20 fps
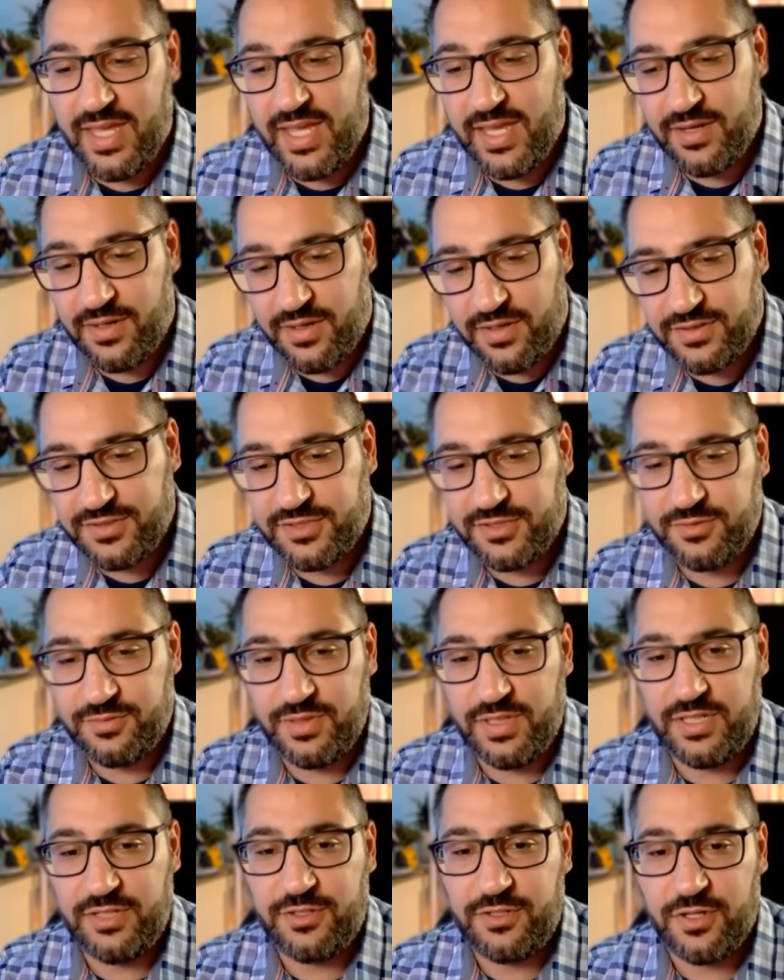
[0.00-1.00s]
It
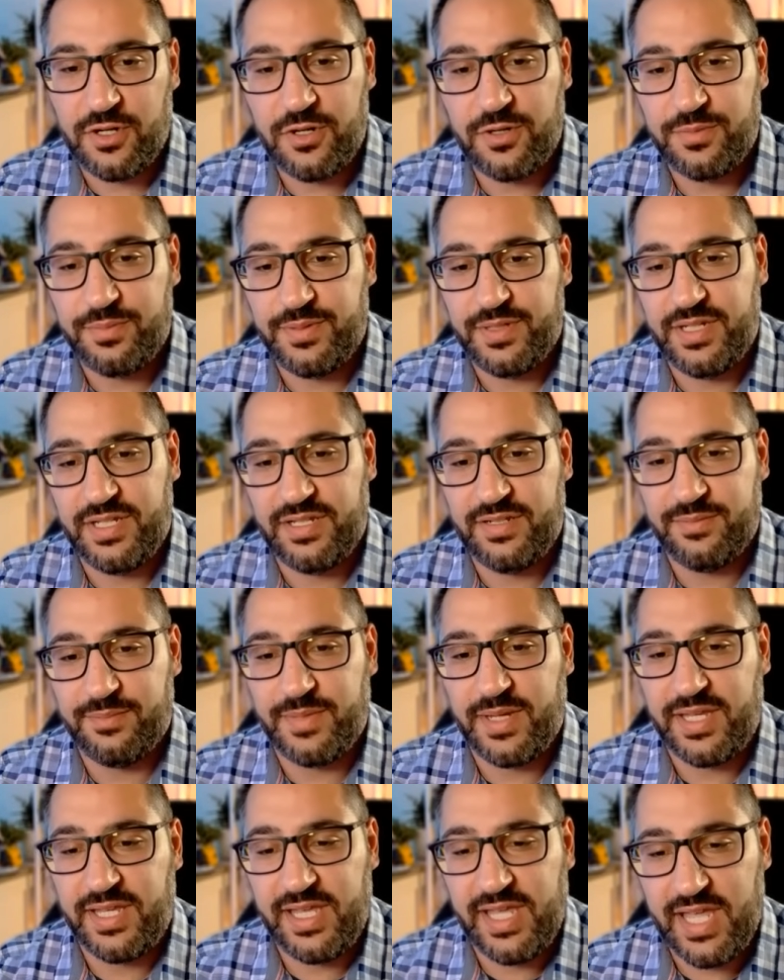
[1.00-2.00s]
also interpreted
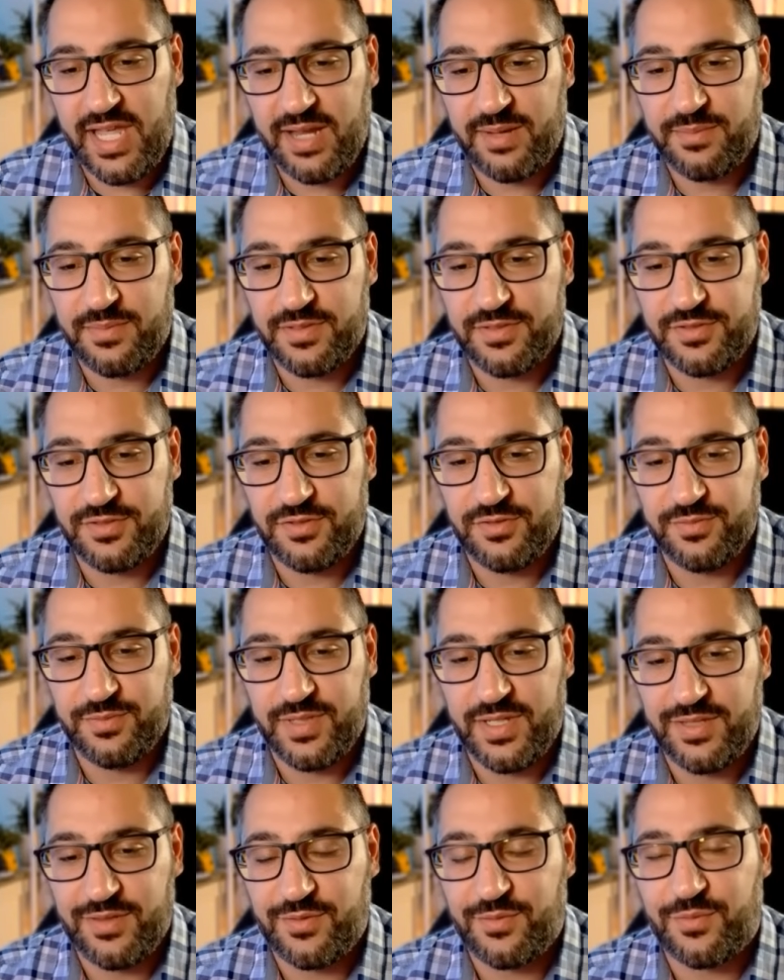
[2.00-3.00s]
my camera
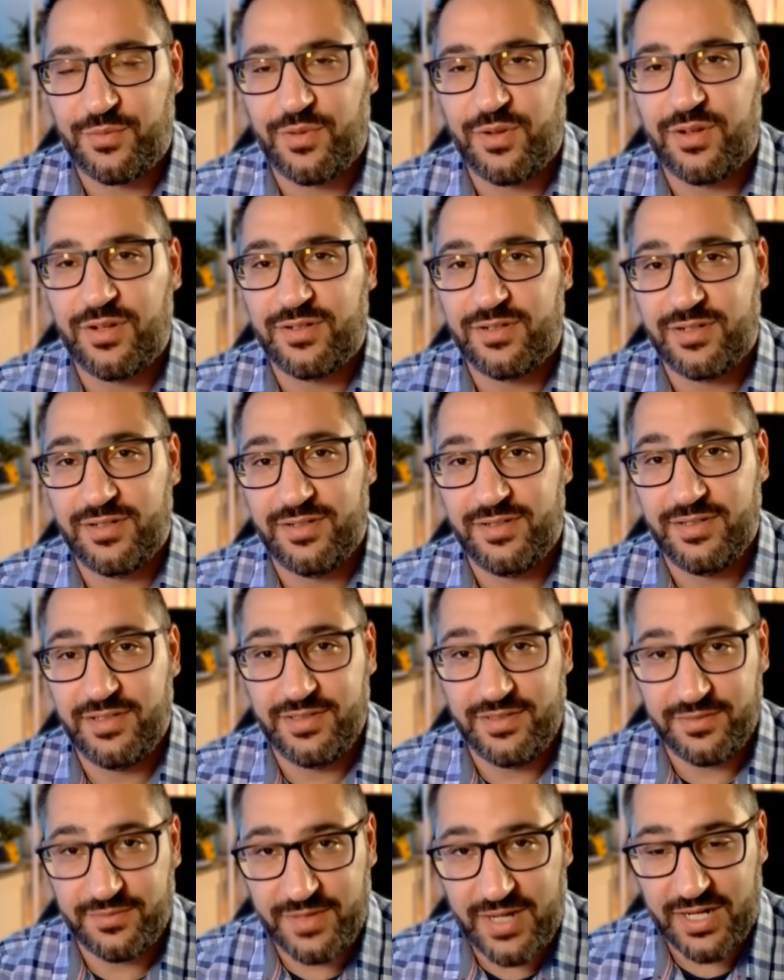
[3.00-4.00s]
zoom in the wrong
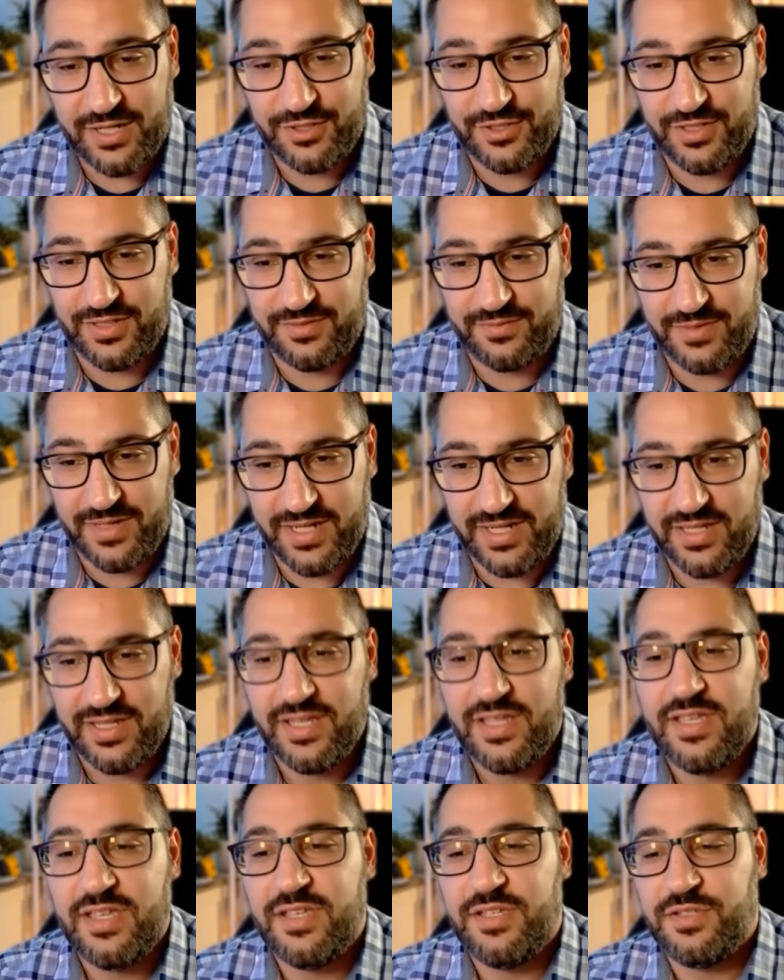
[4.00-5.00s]
direction, right?
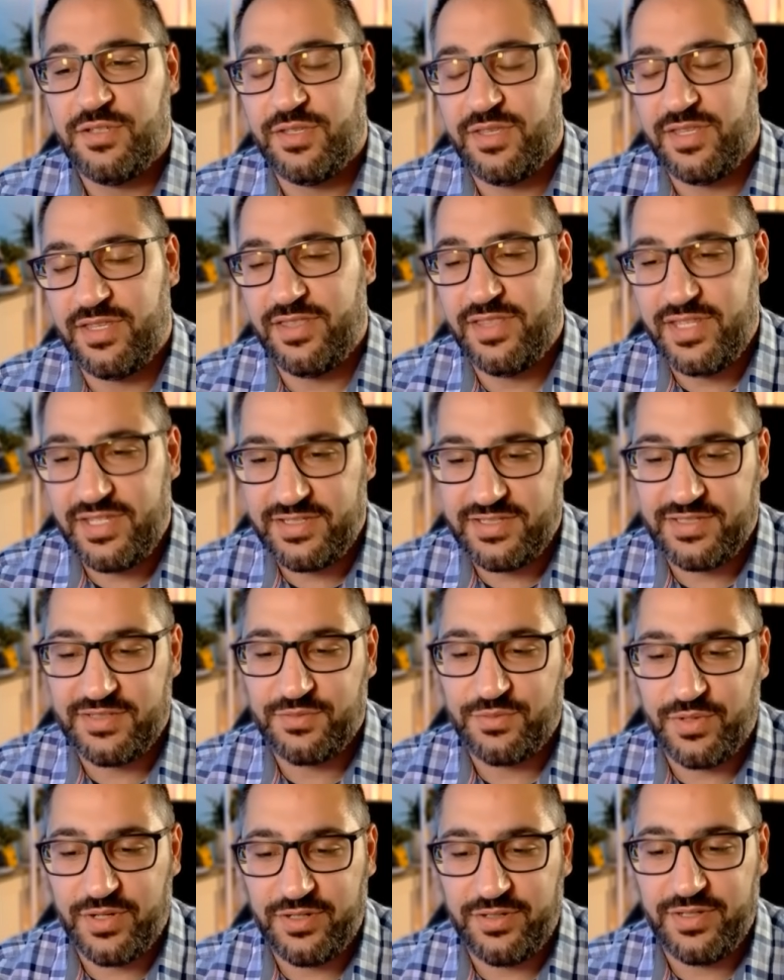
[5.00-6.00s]
So then this
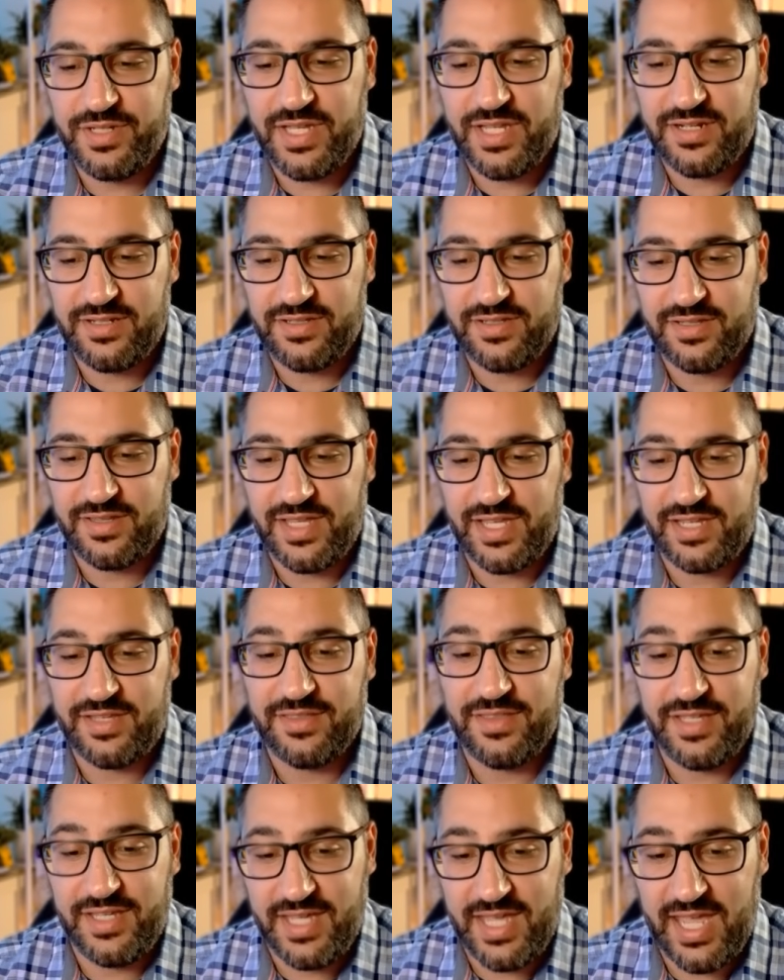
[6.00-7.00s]
is where you get into like
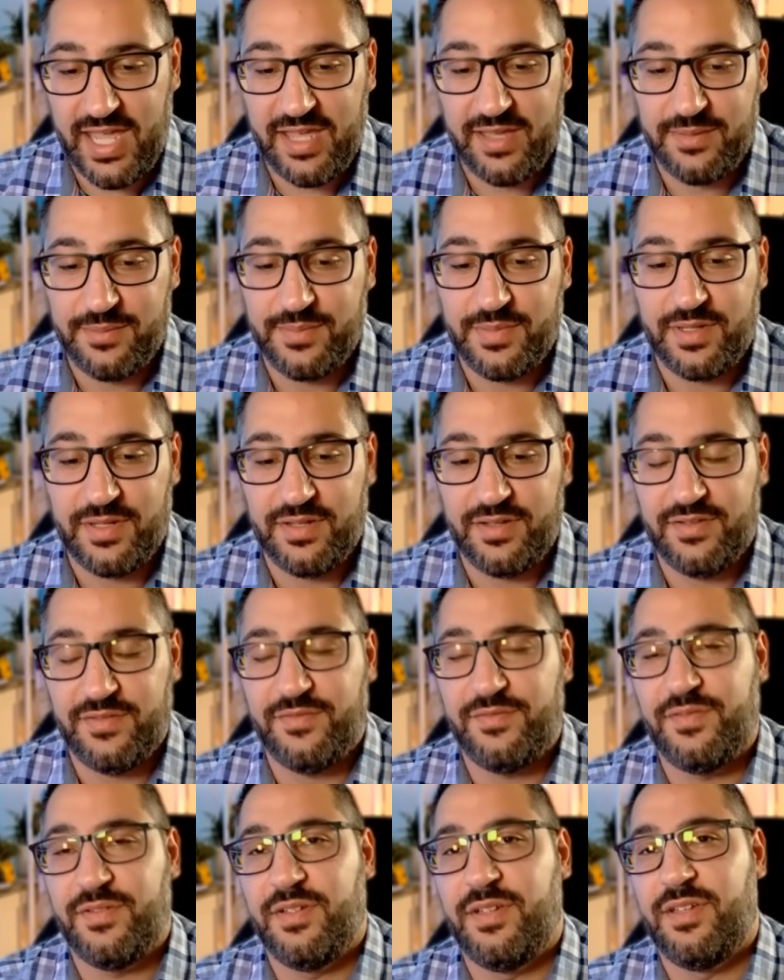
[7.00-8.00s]
the game
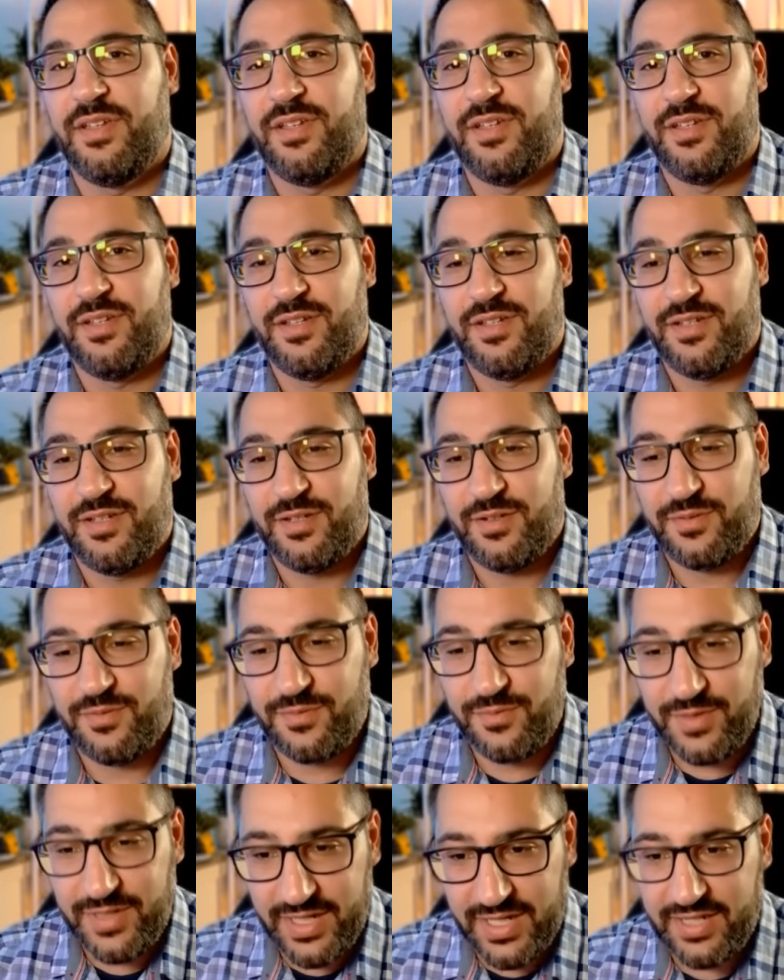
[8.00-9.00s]
of
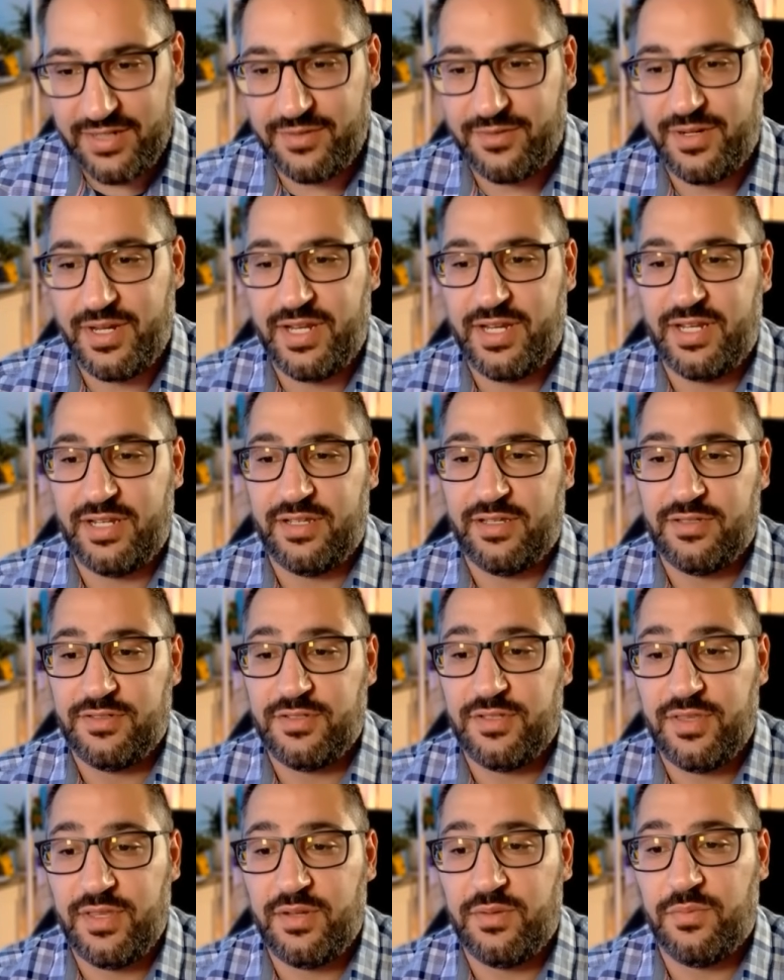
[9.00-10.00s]
reiterating.
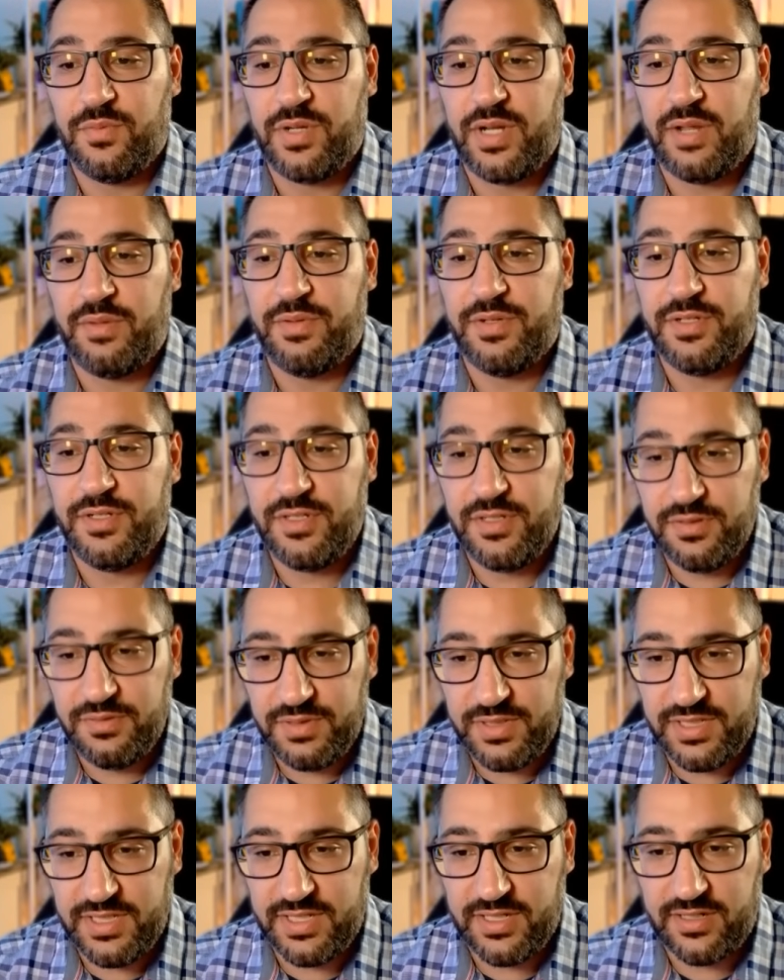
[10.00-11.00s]
So then what I would do
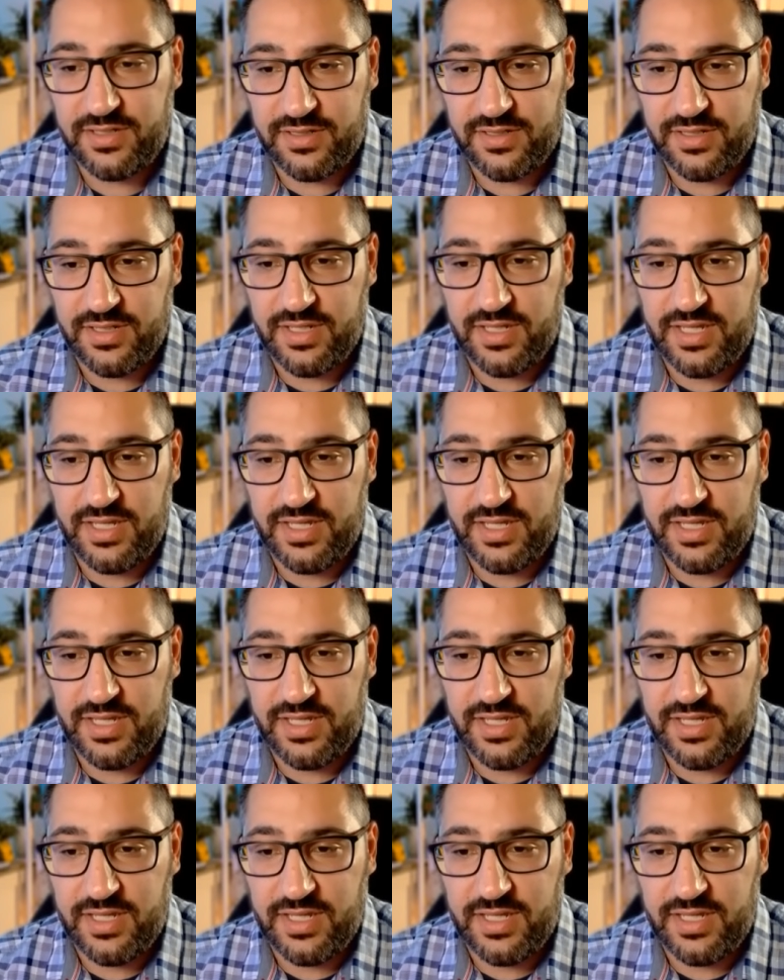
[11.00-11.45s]
here